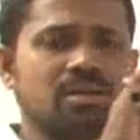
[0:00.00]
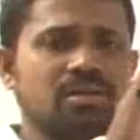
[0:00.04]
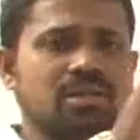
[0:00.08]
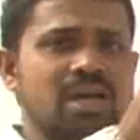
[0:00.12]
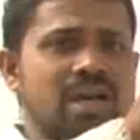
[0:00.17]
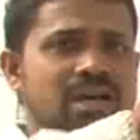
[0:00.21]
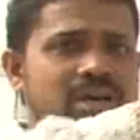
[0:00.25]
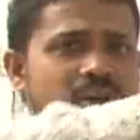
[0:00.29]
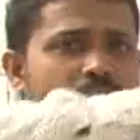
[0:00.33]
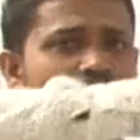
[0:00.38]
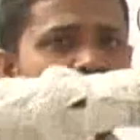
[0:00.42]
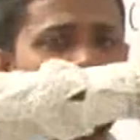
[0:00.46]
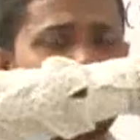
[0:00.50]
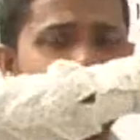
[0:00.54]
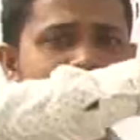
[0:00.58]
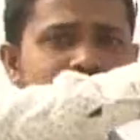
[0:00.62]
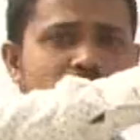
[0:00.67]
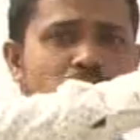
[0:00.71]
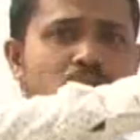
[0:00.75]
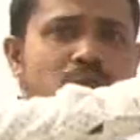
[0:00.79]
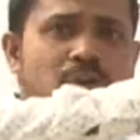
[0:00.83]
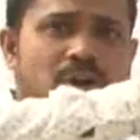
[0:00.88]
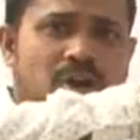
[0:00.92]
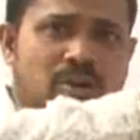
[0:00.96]
that we
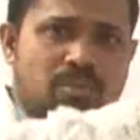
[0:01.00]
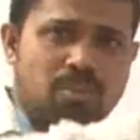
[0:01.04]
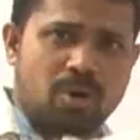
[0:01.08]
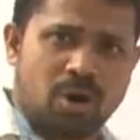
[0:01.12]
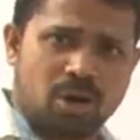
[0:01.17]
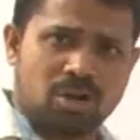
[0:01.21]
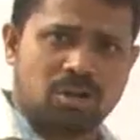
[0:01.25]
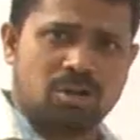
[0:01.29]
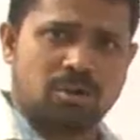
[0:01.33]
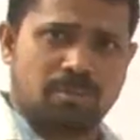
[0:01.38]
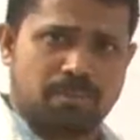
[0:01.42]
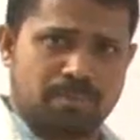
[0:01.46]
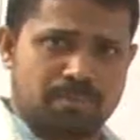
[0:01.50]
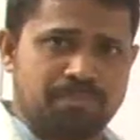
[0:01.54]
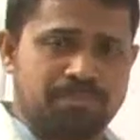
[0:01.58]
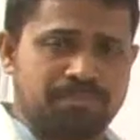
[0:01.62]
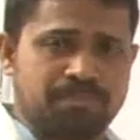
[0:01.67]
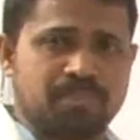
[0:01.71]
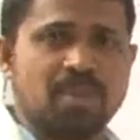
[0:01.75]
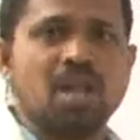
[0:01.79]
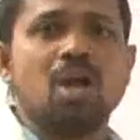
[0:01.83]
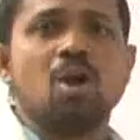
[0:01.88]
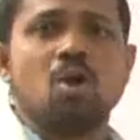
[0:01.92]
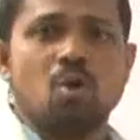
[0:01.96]
have to convert
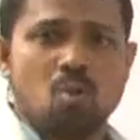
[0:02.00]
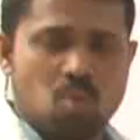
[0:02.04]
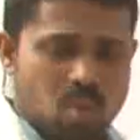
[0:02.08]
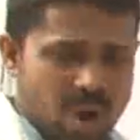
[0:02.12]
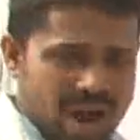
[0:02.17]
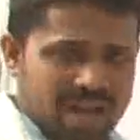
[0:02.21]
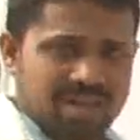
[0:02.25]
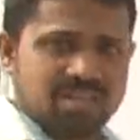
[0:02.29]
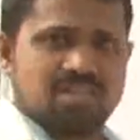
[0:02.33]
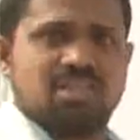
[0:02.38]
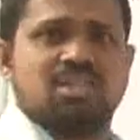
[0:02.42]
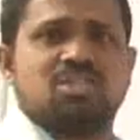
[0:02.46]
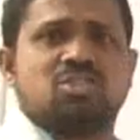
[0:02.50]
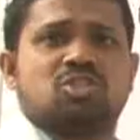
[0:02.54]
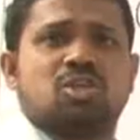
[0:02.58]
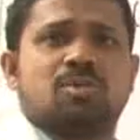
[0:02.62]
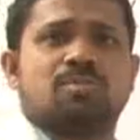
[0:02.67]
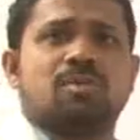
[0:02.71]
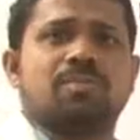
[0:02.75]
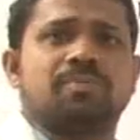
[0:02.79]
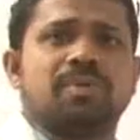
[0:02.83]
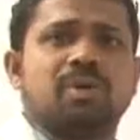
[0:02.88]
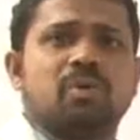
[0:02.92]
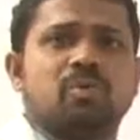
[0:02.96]
one
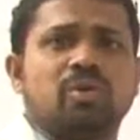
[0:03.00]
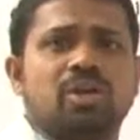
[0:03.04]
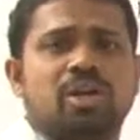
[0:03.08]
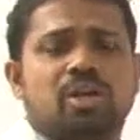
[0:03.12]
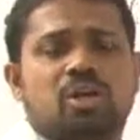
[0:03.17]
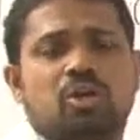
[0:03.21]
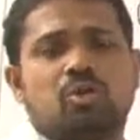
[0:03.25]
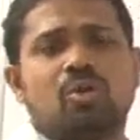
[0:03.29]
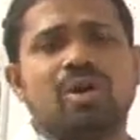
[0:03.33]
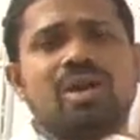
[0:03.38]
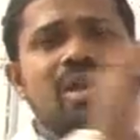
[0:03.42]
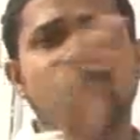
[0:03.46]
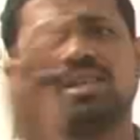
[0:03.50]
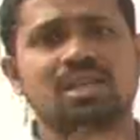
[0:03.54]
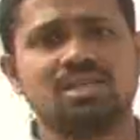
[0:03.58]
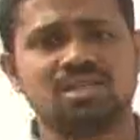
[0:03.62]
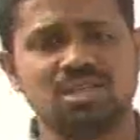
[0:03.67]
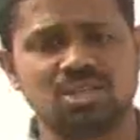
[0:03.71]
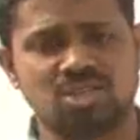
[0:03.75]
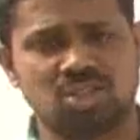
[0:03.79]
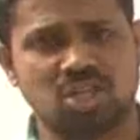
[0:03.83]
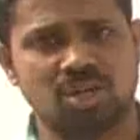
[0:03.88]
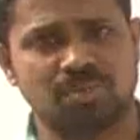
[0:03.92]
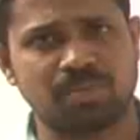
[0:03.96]
system of unit to
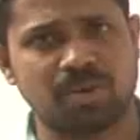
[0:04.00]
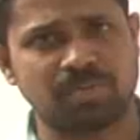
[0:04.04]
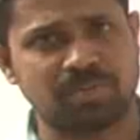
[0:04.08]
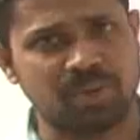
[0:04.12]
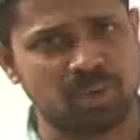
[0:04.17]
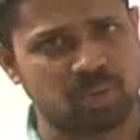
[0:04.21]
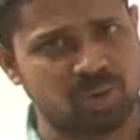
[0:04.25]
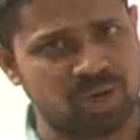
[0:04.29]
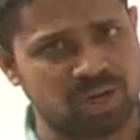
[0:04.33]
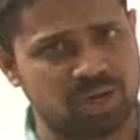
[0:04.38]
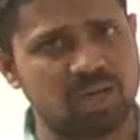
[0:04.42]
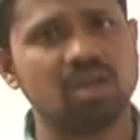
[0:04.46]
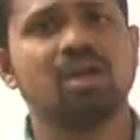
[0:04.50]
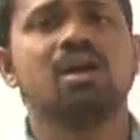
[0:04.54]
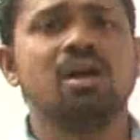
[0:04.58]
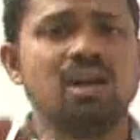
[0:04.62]
another system of unit.